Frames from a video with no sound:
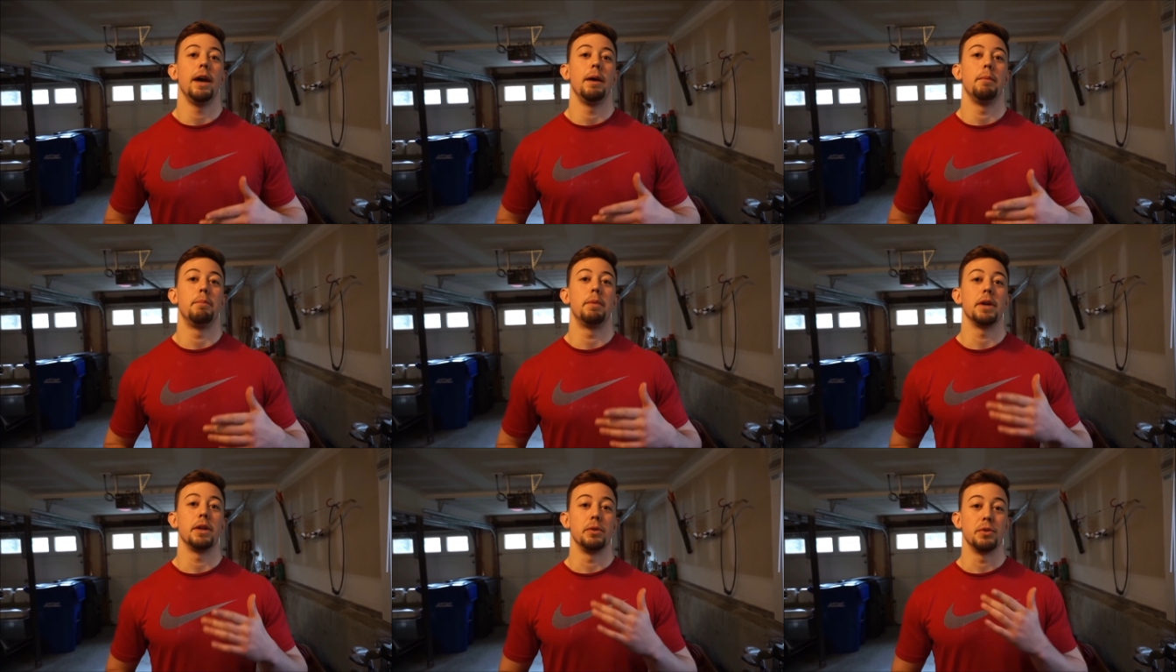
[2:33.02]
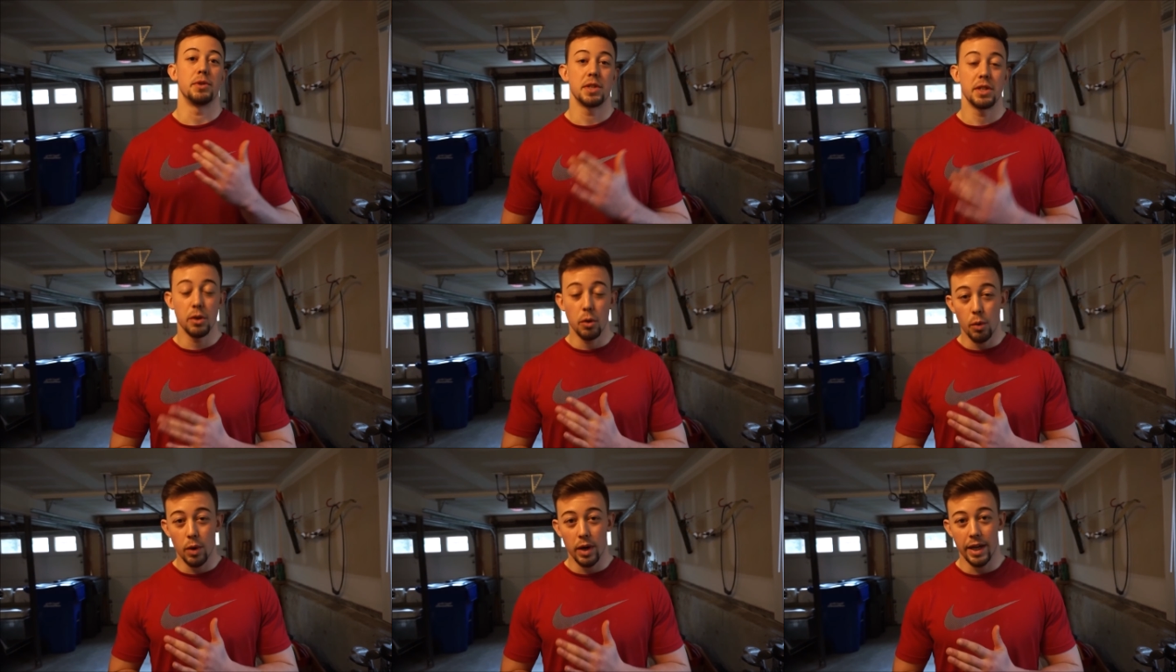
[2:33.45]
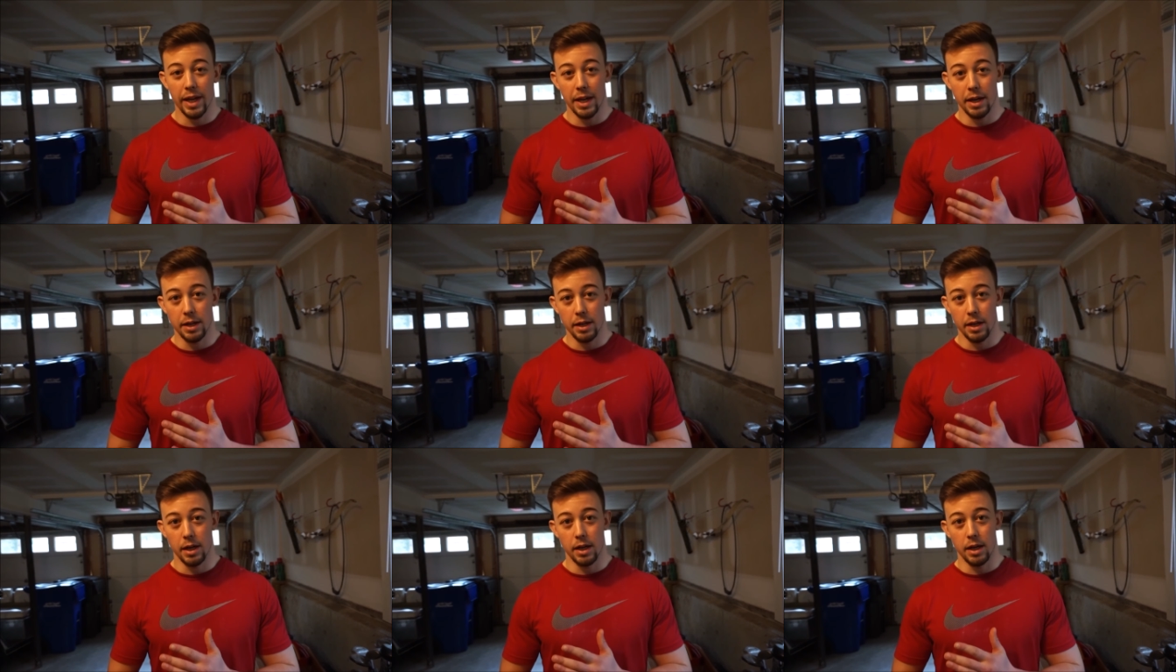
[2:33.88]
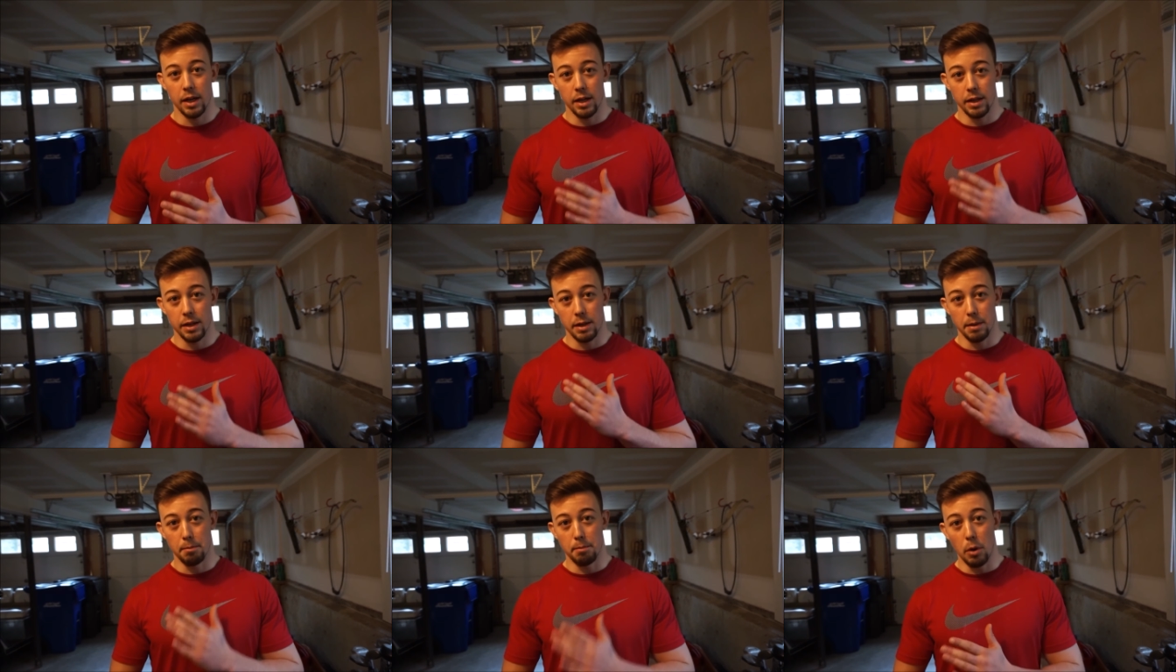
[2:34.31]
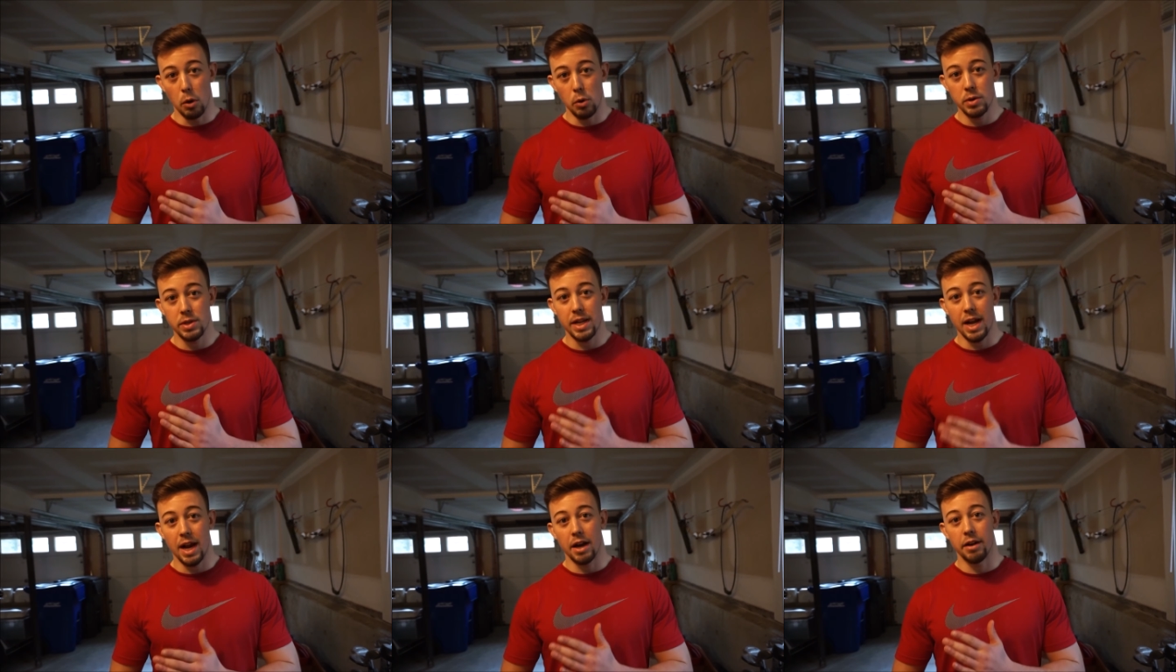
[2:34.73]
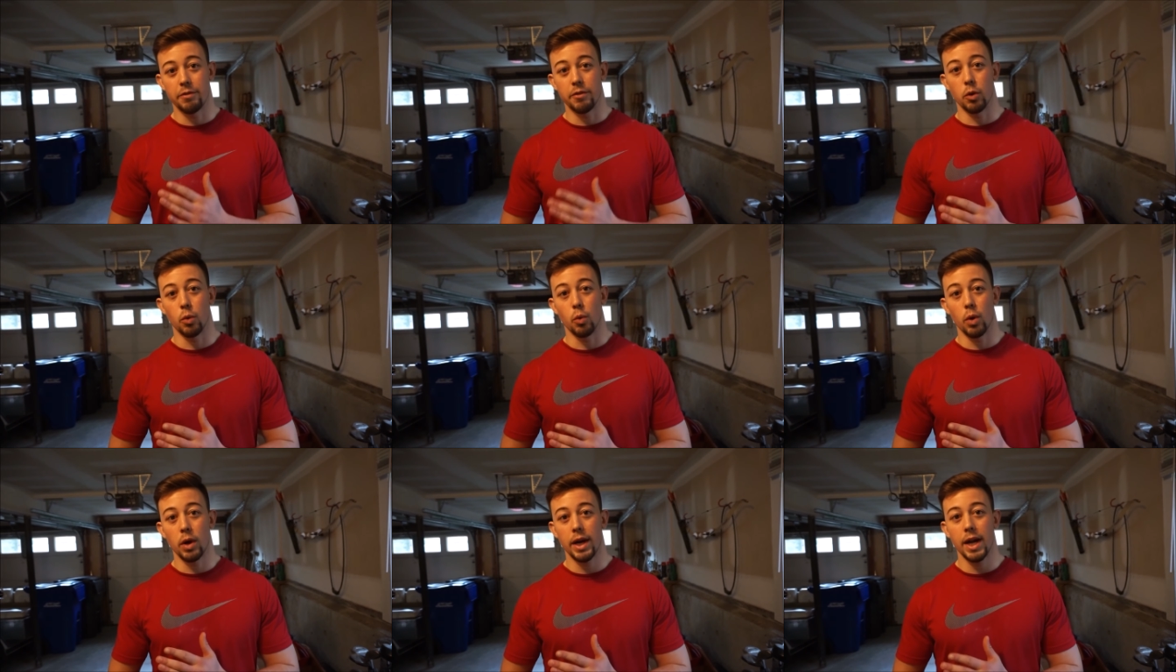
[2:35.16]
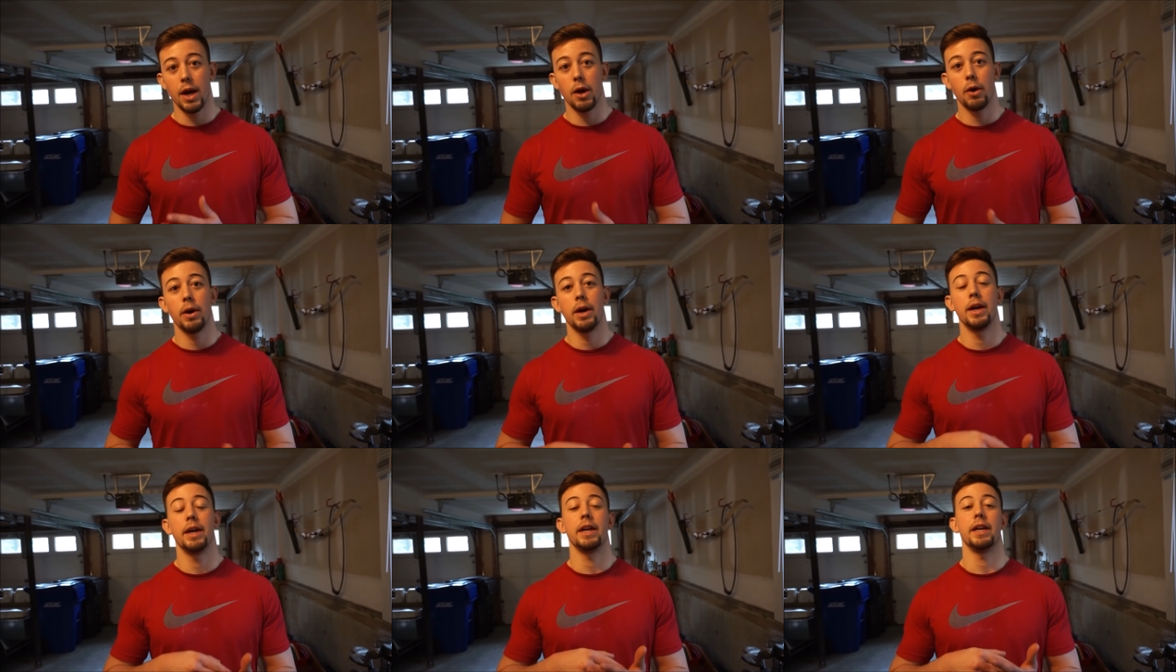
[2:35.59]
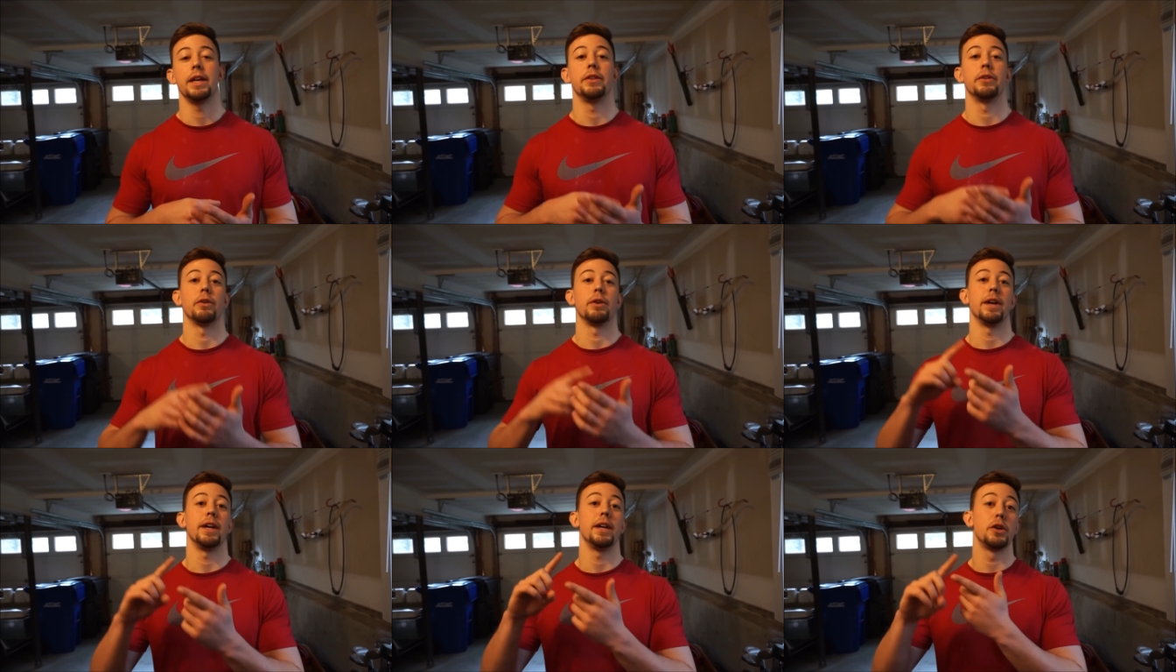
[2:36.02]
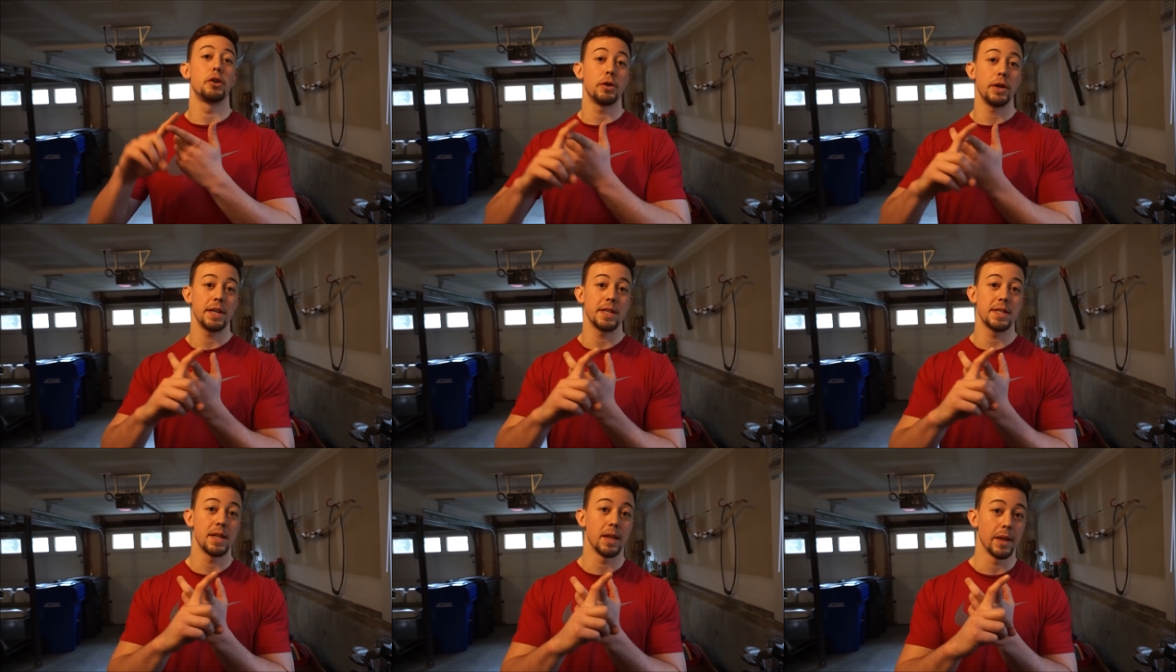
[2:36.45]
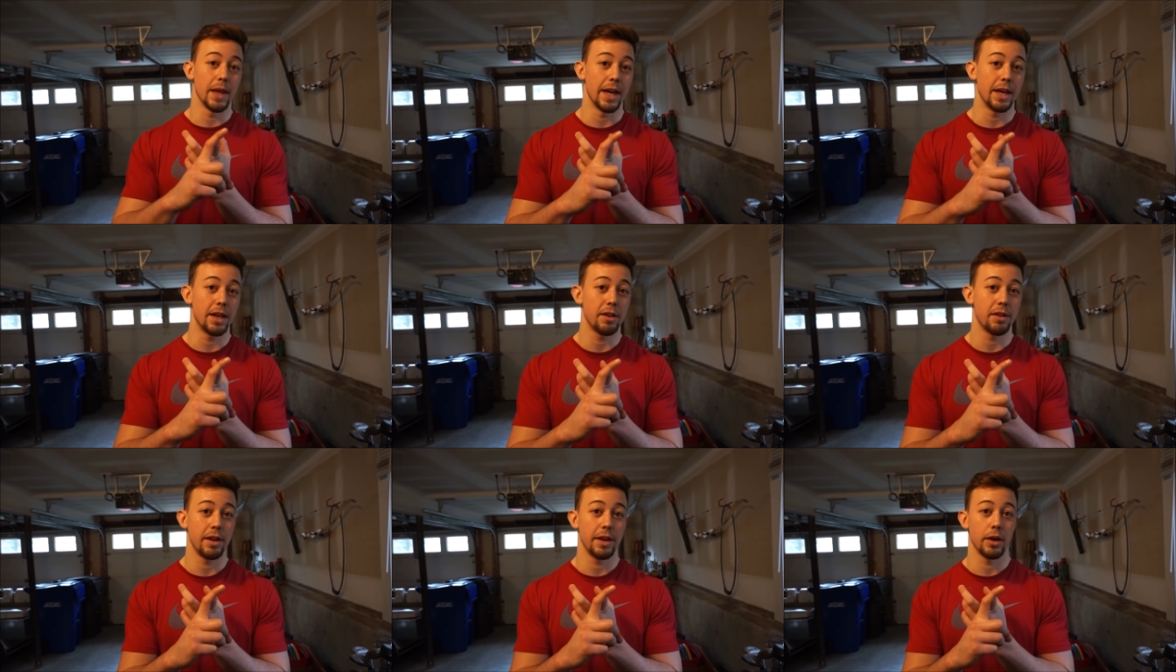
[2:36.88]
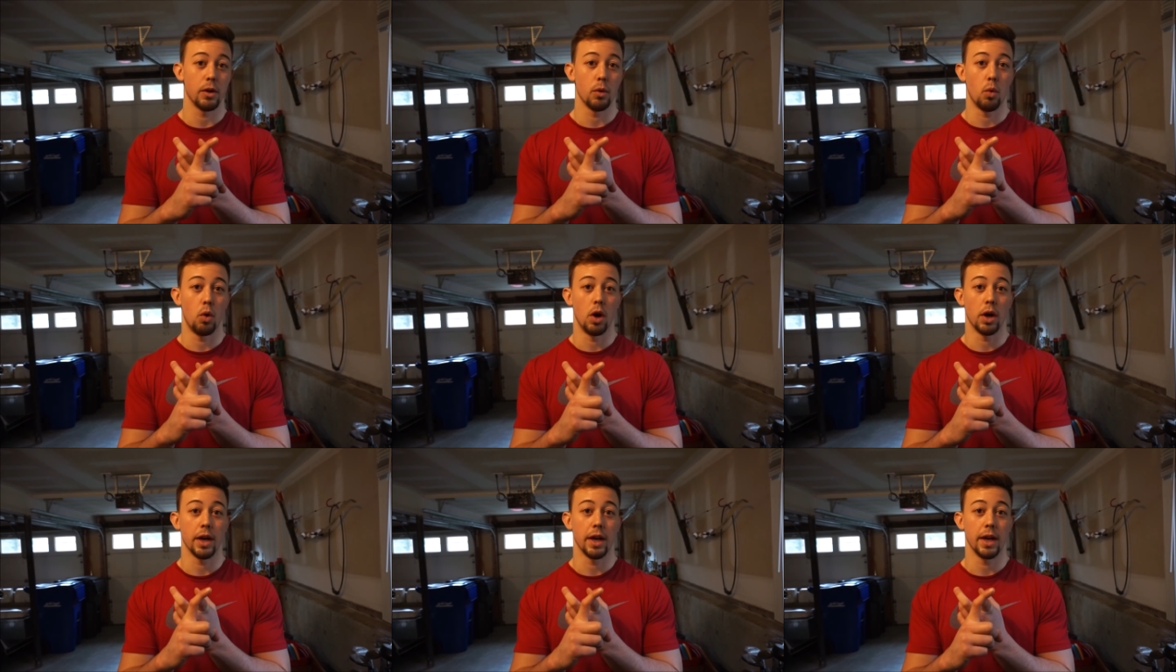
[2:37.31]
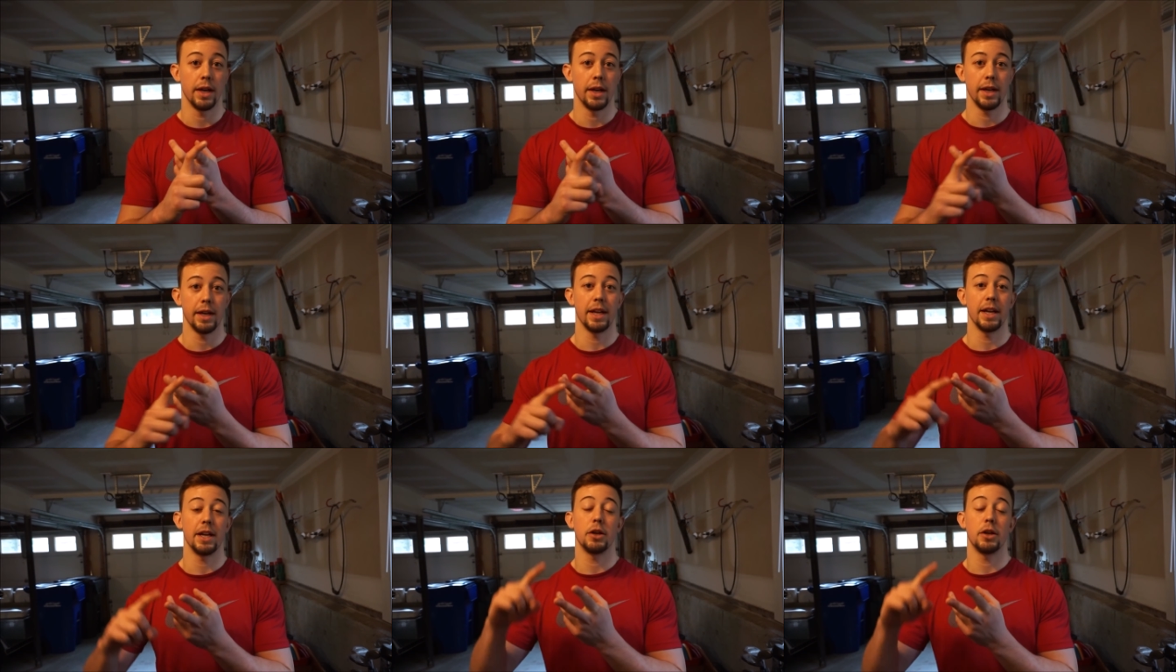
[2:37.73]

but you still want to get the most out of your workout, either increase the length that you're walking,